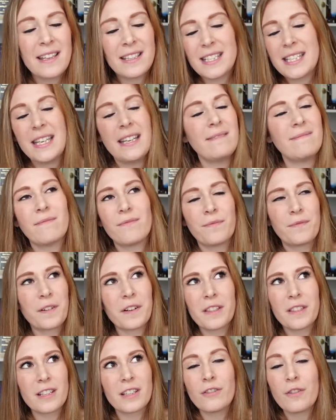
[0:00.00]
to
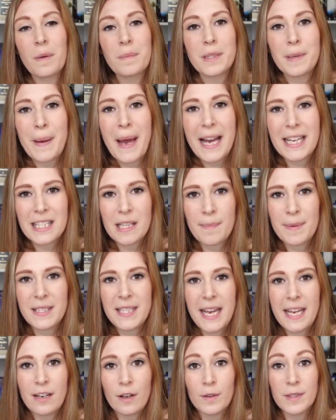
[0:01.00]
for the group to pass the
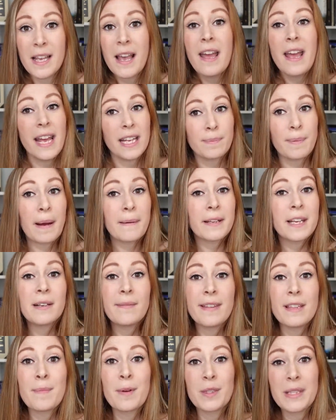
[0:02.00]
potatoes is probably going to
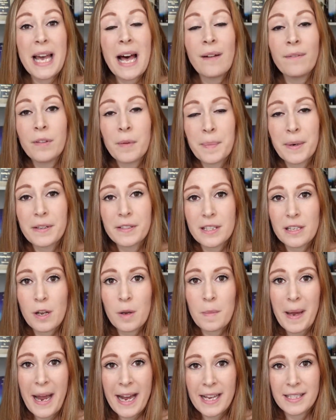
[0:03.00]
be the most helpful person
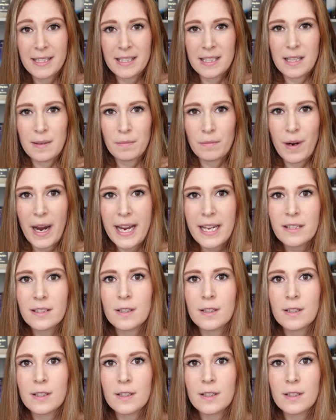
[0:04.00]
who passes them, right?